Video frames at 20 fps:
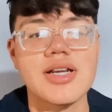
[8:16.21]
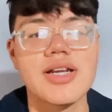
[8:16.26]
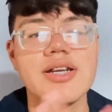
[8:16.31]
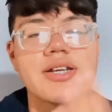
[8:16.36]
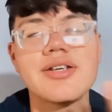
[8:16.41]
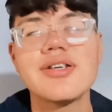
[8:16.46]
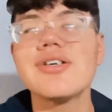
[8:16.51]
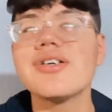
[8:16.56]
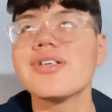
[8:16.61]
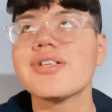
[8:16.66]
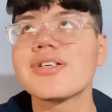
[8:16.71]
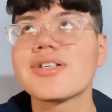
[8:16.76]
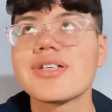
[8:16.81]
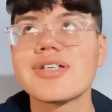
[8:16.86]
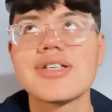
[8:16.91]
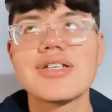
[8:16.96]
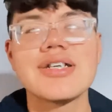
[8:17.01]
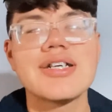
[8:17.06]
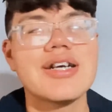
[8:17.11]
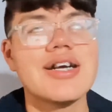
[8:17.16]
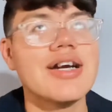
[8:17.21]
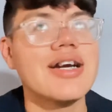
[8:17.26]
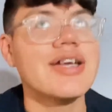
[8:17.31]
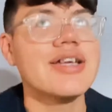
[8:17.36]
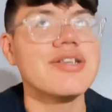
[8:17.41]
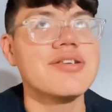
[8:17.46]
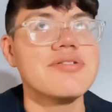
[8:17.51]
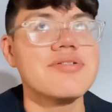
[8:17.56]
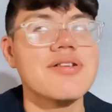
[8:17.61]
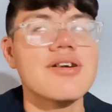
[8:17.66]
I cook,
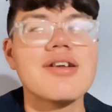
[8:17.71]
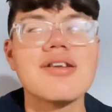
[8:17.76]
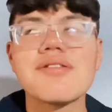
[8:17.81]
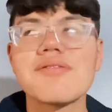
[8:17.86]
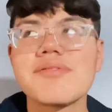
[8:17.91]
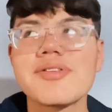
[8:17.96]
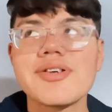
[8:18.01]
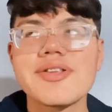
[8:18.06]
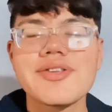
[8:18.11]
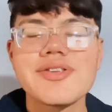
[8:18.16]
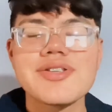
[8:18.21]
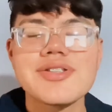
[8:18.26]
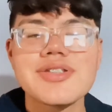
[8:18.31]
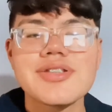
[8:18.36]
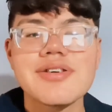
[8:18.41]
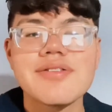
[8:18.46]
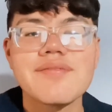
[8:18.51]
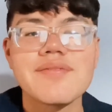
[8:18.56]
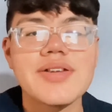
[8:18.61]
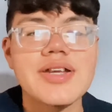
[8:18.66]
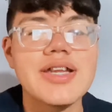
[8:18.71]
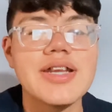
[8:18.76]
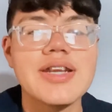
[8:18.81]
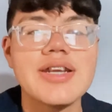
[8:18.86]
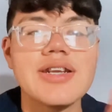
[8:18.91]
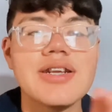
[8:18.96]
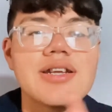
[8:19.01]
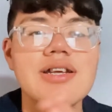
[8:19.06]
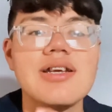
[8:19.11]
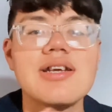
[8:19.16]
I do all of my other stuff, and